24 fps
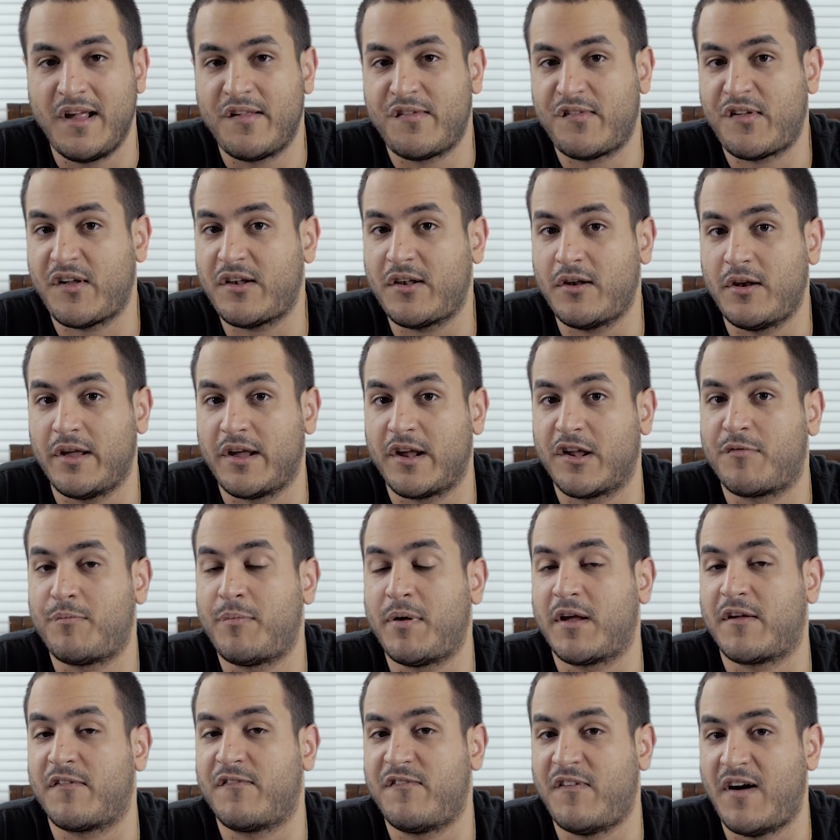Signaling is
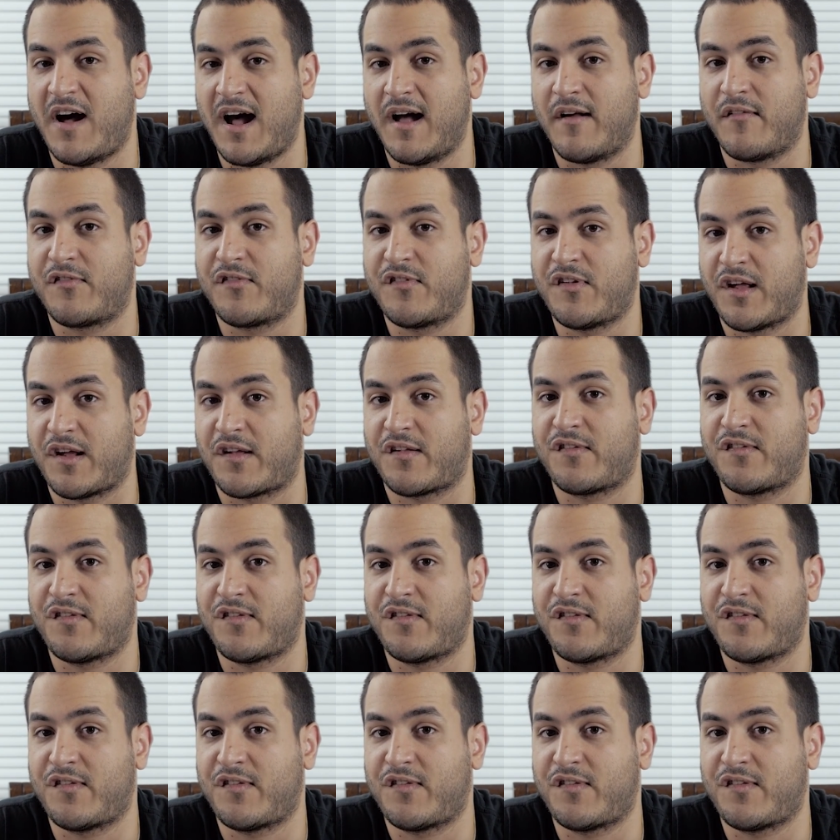pick 5, 6,